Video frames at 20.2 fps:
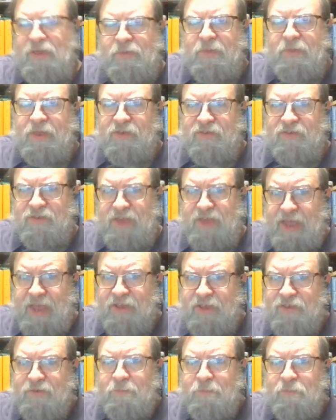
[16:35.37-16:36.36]
this
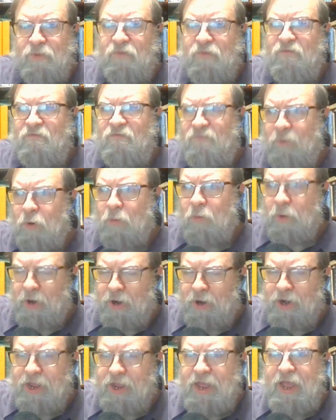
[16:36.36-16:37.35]
case move
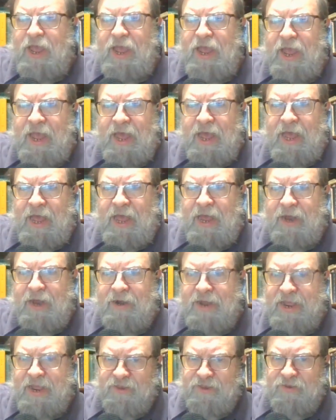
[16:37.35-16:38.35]
forward
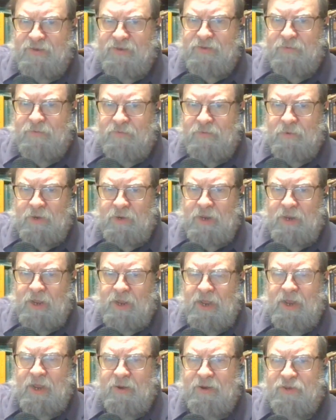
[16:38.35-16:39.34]
as
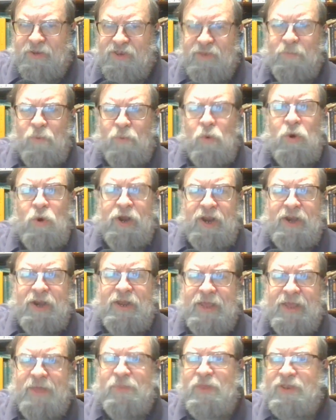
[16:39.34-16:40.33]
supported
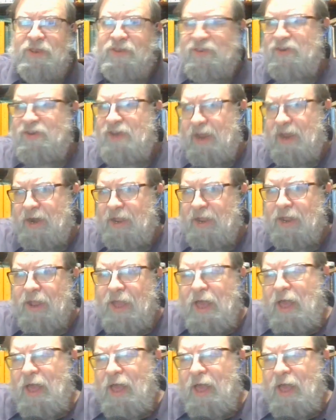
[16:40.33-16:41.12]
in this study.